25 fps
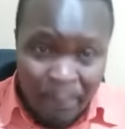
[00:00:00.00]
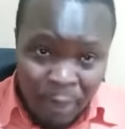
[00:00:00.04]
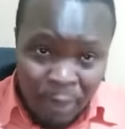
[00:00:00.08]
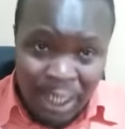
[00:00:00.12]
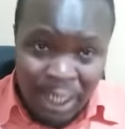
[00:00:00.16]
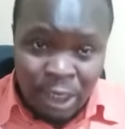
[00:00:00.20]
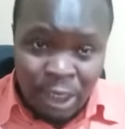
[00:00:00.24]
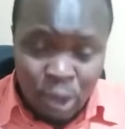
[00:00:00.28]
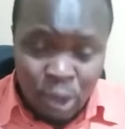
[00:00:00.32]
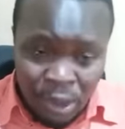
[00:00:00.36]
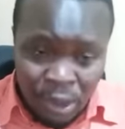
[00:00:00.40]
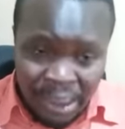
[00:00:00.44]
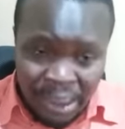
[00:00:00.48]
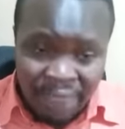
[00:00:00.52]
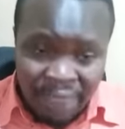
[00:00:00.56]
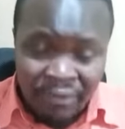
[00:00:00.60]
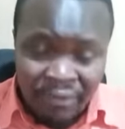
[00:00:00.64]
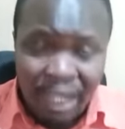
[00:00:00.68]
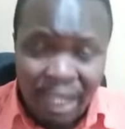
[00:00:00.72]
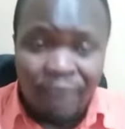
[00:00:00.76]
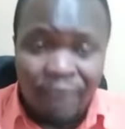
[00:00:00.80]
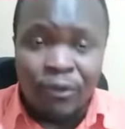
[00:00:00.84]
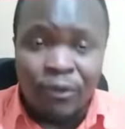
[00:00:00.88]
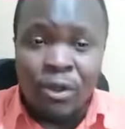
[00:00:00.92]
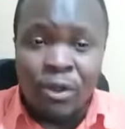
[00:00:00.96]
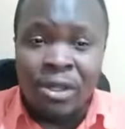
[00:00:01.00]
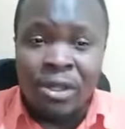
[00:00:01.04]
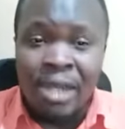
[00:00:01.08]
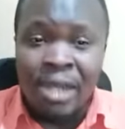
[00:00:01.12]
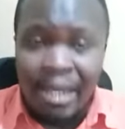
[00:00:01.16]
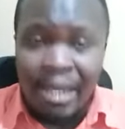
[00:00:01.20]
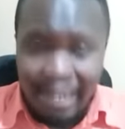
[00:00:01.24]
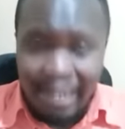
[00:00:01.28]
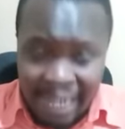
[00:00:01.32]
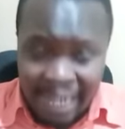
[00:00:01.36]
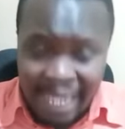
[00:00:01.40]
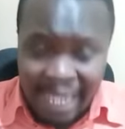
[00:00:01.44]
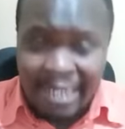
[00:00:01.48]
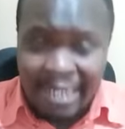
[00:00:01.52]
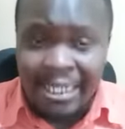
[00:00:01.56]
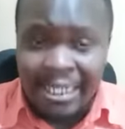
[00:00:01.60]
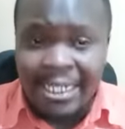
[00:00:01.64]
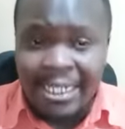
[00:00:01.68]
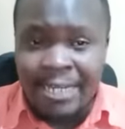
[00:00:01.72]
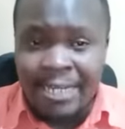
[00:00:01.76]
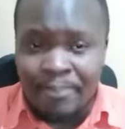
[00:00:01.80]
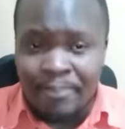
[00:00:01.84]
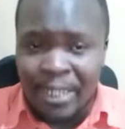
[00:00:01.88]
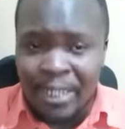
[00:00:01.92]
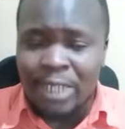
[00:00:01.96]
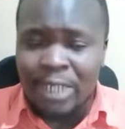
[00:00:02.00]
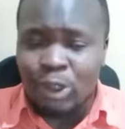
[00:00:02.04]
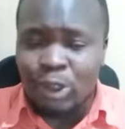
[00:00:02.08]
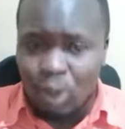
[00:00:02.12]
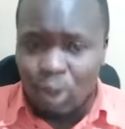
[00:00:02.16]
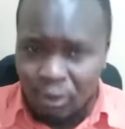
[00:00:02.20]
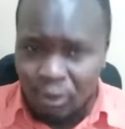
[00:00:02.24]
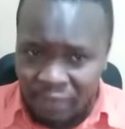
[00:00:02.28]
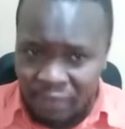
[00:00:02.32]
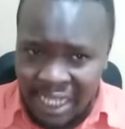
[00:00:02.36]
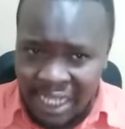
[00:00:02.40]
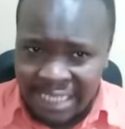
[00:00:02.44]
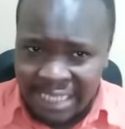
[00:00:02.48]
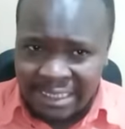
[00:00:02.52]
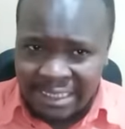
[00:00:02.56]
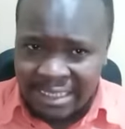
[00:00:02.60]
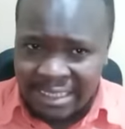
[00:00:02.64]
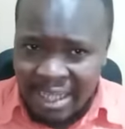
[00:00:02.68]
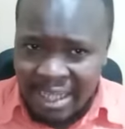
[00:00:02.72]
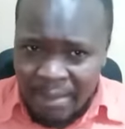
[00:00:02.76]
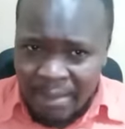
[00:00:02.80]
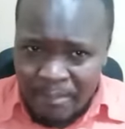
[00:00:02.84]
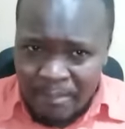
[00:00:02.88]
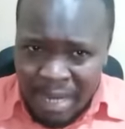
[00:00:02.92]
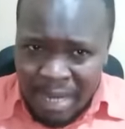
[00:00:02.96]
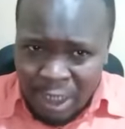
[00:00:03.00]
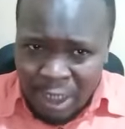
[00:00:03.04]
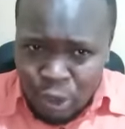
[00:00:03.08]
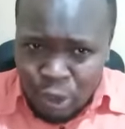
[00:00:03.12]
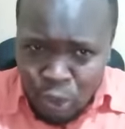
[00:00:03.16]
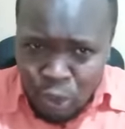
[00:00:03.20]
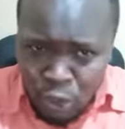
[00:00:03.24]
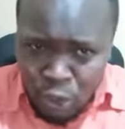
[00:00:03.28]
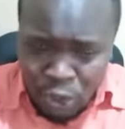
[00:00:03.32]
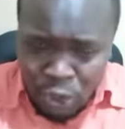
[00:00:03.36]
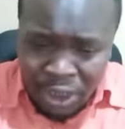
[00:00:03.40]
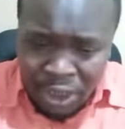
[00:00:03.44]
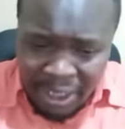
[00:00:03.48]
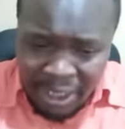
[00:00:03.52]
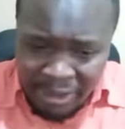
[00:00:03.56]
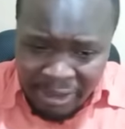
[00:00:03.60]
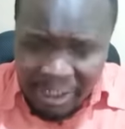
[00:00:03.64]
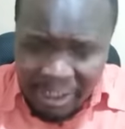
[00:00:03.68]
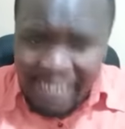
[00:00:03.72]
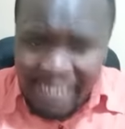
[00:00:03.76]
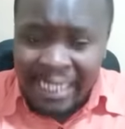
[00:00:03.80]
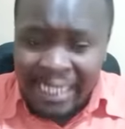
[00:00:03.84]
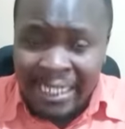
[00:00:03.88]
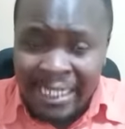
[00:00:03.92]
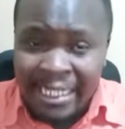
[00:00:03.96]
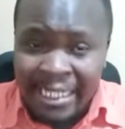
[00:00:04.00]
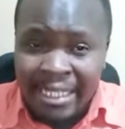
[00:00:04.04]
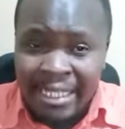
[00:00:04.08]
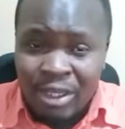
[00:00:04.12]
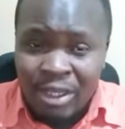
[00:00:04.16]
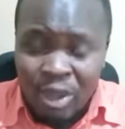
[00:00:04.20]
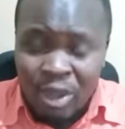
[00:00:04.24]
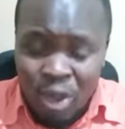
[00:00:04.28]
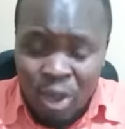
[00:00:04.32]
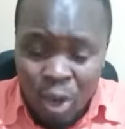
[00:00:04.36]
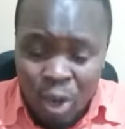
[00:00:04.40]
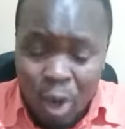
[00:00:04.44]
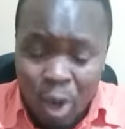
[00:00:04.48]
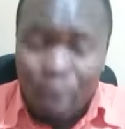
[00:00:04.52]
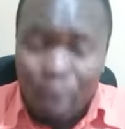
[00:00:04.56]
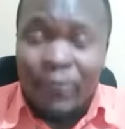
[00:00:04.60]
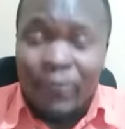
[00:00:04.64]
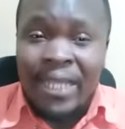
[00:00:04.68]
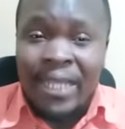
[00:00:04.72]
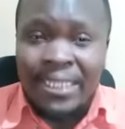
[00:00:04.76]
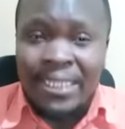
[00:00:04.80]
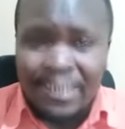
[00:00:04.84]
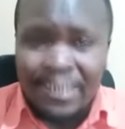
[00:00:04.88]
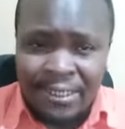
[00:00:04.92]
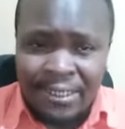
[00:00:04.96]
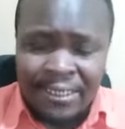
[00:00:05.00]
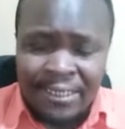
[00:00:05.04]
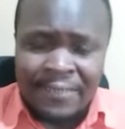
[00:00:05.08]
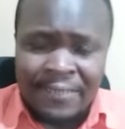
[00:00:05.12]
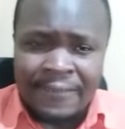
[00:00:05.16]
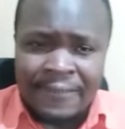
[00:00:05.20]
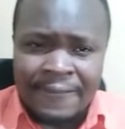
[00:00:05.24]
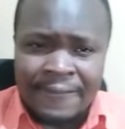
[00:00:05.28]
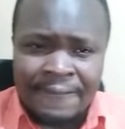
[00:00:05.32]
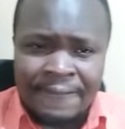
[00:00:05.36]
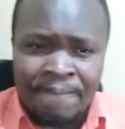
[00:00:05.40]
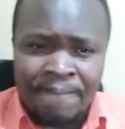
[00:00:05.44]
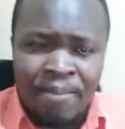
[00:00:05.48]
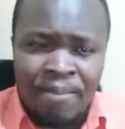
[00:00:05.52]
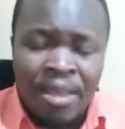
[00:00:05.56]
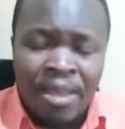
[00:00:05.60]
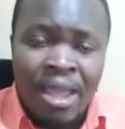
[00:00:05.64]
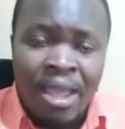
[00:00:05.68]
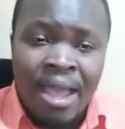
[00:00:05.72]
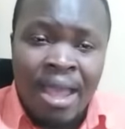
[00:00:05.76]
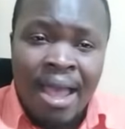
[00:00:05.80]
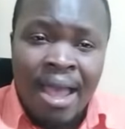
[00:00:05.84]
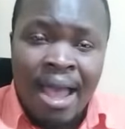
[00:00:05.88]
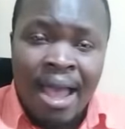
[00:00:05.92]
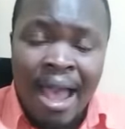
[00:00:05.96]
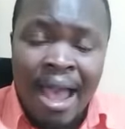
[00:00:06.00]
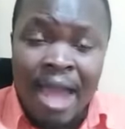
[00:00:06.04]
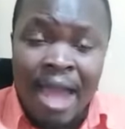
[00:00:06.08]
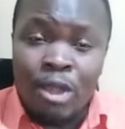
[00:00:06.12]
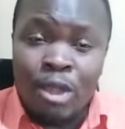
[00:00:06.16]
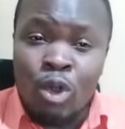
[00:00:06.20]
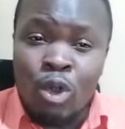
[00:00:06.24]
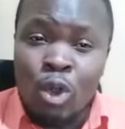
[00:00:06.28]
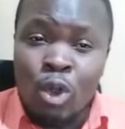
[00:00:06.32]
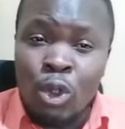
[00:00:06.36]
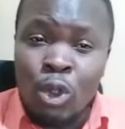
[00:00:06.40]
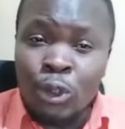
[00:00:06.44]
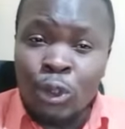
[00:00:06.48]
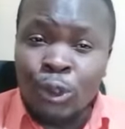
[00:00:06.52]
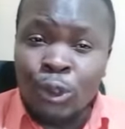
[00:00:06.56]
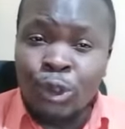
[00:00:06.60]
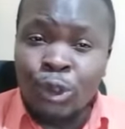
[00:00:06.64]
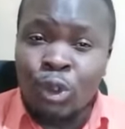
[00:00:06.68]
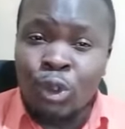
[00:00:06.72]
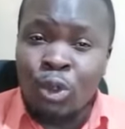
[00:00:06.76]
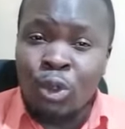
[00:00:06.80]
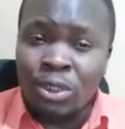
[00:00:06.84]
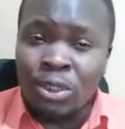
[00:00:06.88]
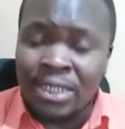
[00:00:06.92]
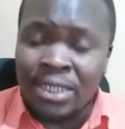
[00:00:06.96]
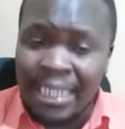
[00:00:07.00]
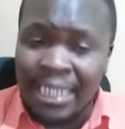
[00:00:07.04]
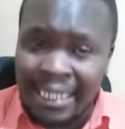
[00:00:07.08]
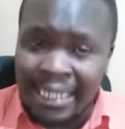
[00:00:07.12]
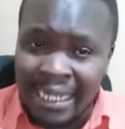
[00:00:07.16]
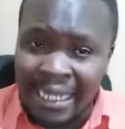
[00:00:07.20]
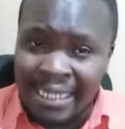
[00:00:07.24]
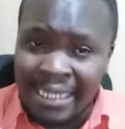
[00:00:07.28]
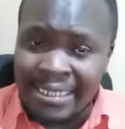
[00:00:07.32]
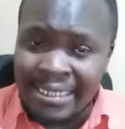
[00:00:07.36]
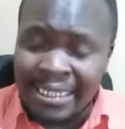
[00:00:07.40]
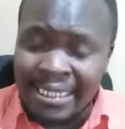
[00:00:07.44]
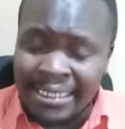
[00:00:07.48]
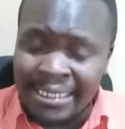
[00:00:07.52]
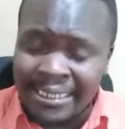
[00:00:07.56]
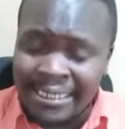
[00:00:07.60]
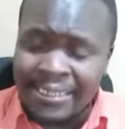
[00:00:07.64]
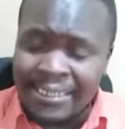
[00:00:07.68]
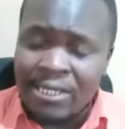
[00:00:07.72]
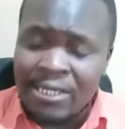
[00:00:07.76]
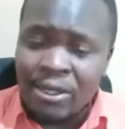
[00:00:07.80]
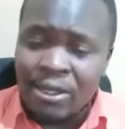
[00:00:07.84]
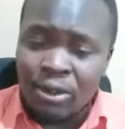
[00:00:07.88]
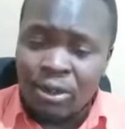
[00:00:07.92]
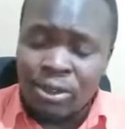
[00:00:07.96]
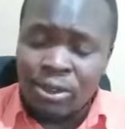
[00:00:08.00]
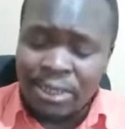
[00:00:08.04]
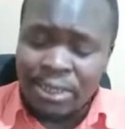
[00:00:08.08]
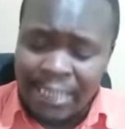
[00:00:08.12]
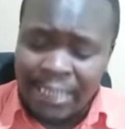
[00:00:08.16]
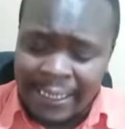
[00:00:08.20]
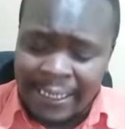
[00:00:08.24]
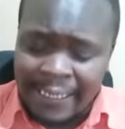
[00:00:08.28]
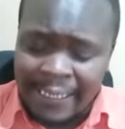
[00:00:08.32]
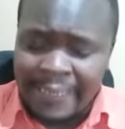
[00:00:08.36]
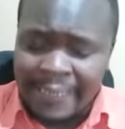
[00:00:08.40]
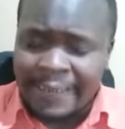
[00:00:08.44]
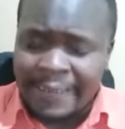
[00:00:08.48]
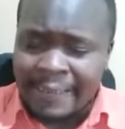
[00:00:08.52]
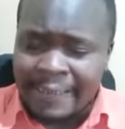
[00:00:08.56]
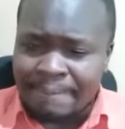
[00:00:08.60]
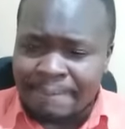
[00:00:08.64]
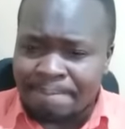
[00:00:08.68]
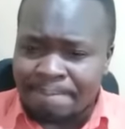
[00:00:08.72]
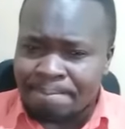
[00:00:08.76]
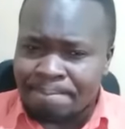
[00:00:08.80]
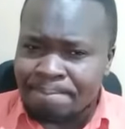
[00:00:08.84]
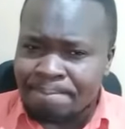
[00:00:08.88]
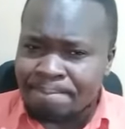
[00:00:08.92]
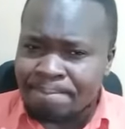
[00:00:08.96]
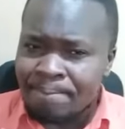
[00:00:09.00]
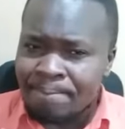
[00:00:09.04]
their political survival largely depends on that, but not really on their strength. And also Sakaja's, not Sakaja,